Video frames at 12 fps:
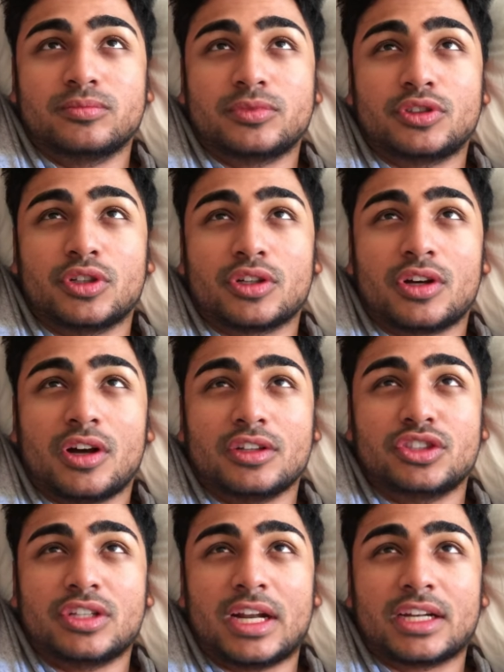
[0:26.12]
took our
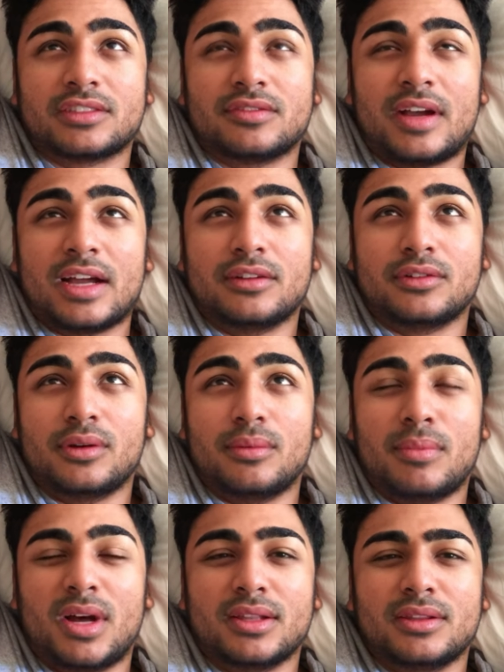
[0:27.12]
genetics final a
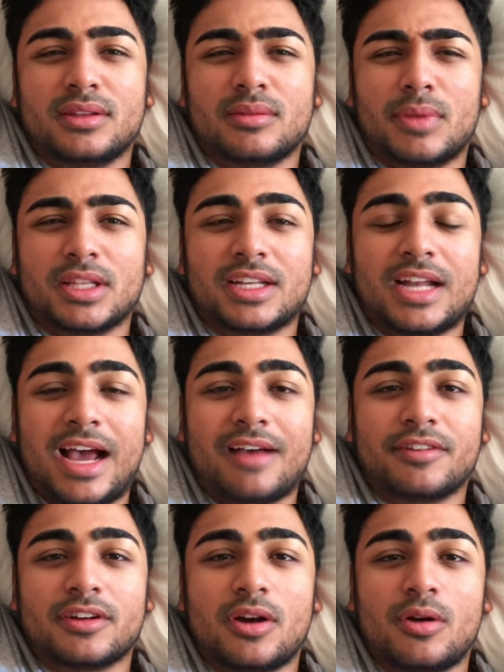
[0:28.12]
month and a
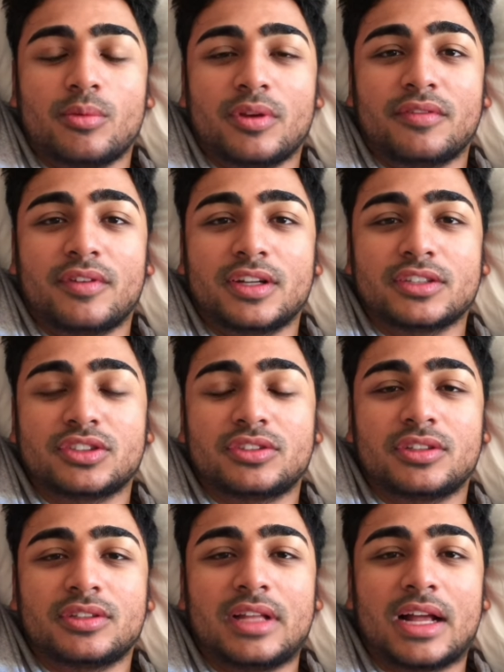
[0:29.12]
half ago, and we finished
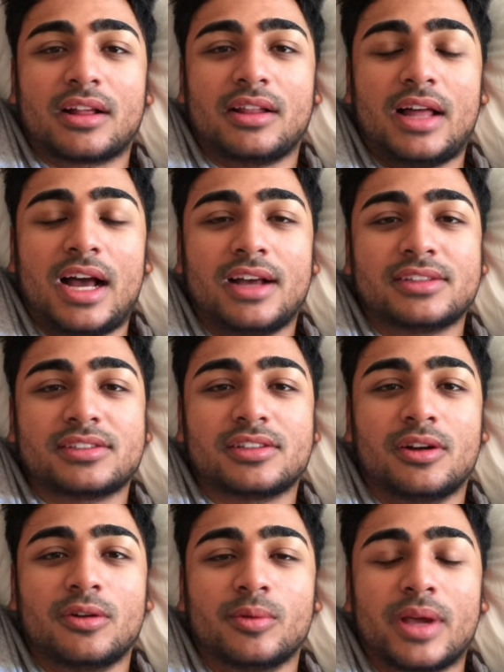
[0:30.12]
that class,
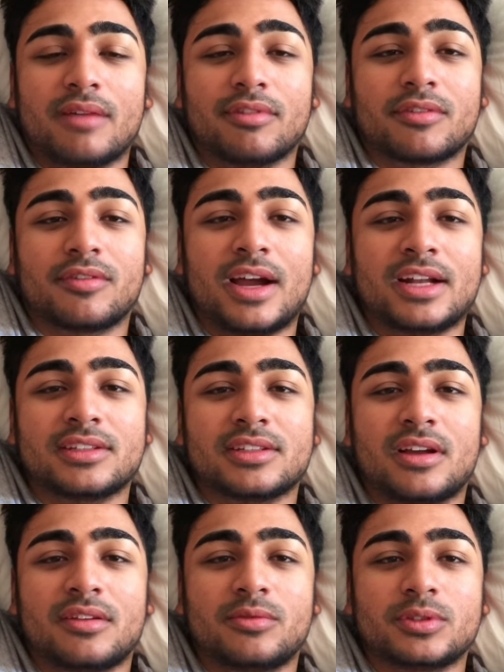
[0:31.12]
so we have our Fridays
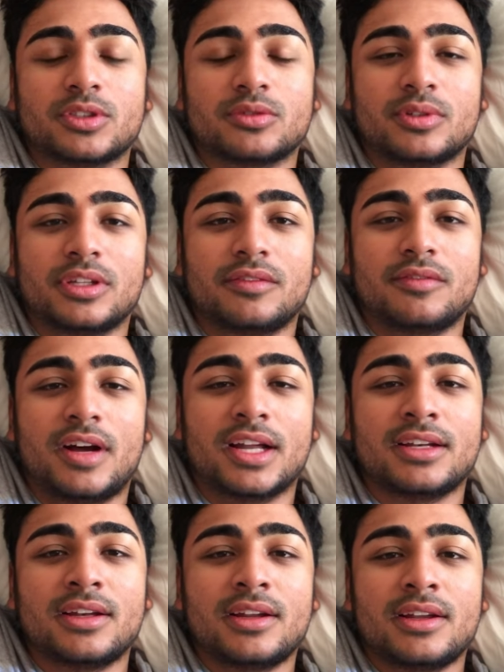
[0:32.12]
off, which is really fun.